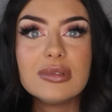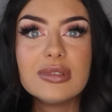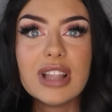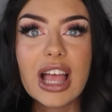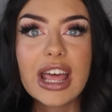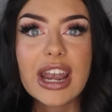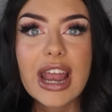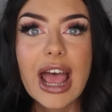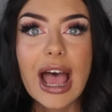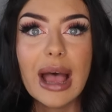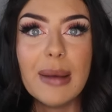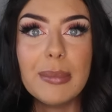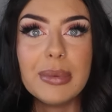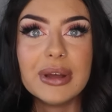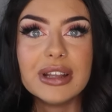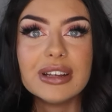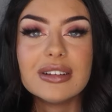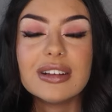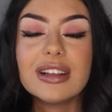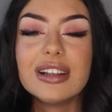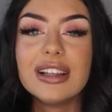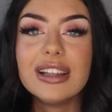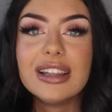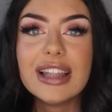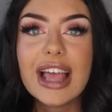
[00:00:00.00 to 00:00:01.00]
let it
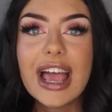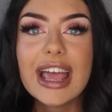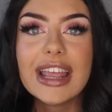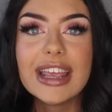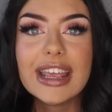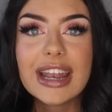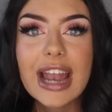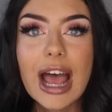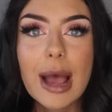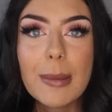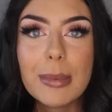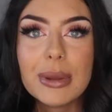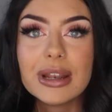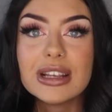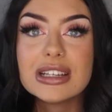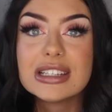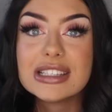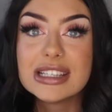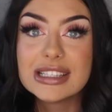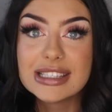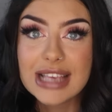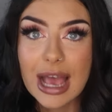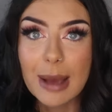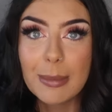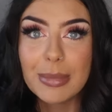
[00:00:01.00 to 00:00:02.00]
happen let it happen
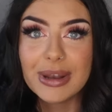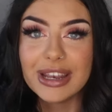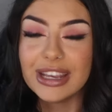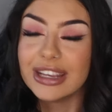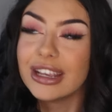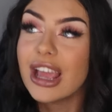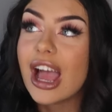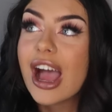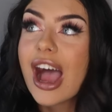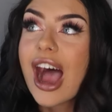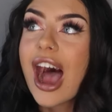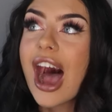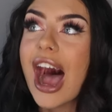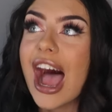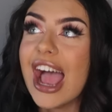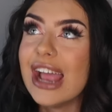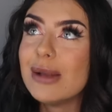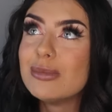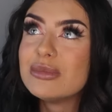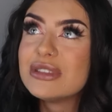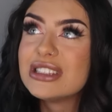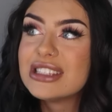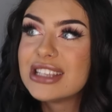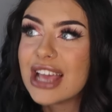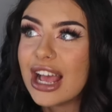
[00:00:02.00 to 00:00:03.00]
because it's happening
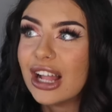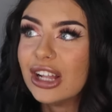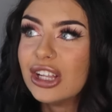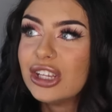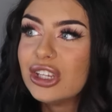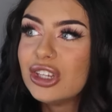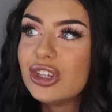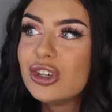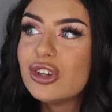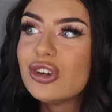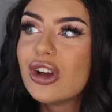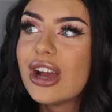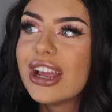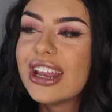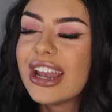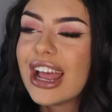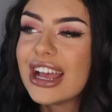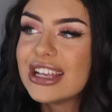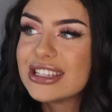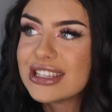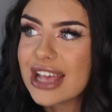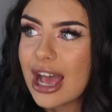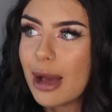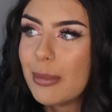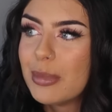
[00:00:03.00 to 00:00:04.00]
i'm telling you it
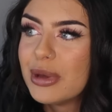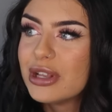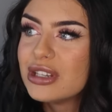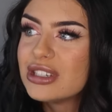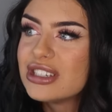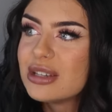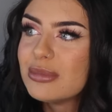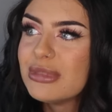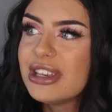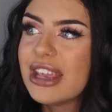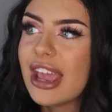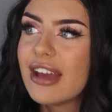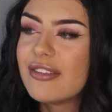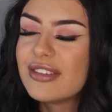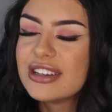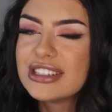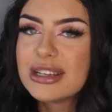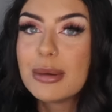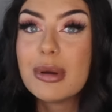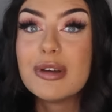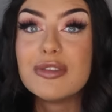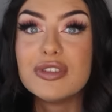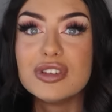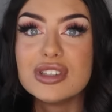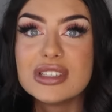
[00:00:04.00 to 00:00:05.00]
has happened to me every
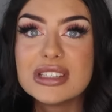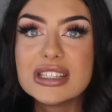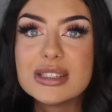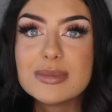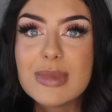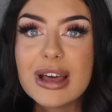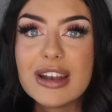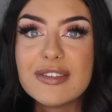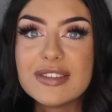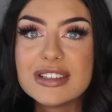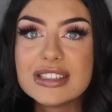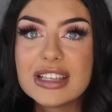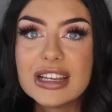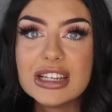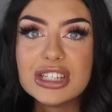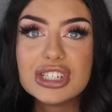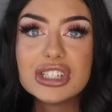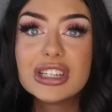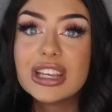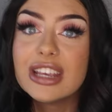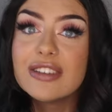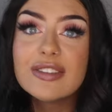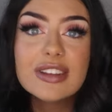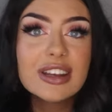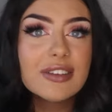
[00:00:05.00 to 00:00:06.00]
time i've used this
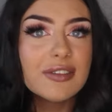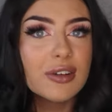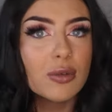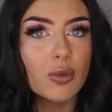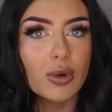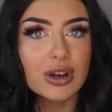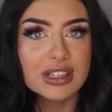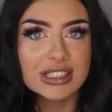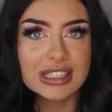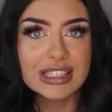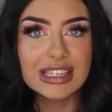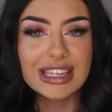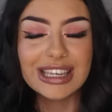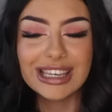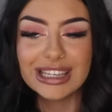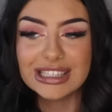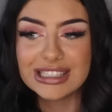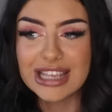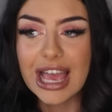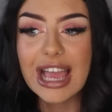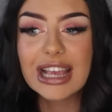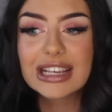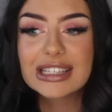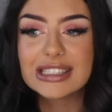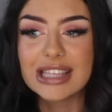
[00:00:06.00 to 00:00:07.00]
manifestation even if it wasn't the
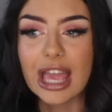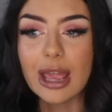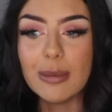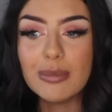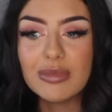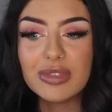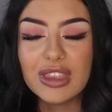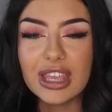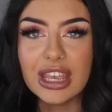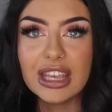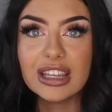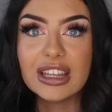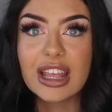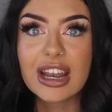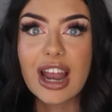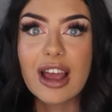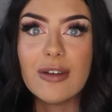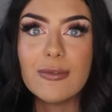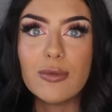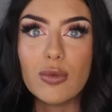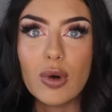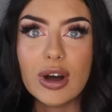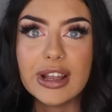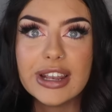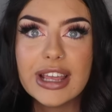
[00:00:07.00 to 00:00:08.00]
exact same thing that i
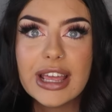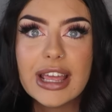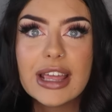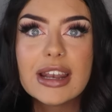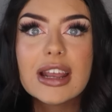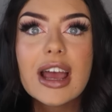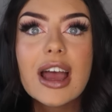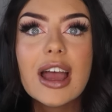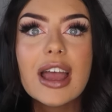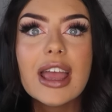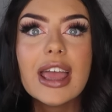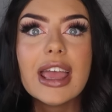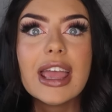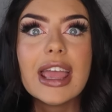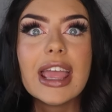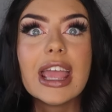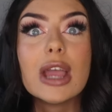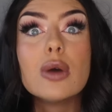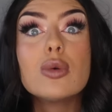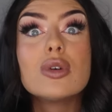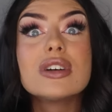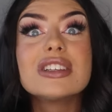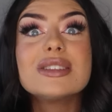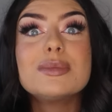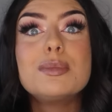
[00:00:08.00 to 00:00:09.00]
have wanted
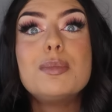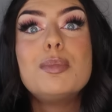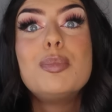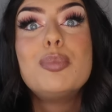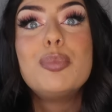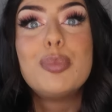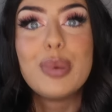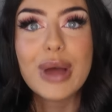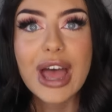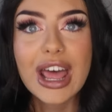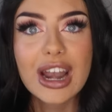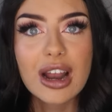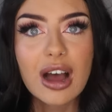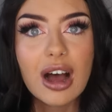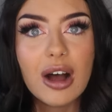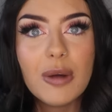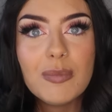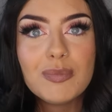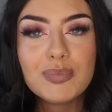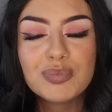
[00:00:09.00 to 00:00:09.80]
it was better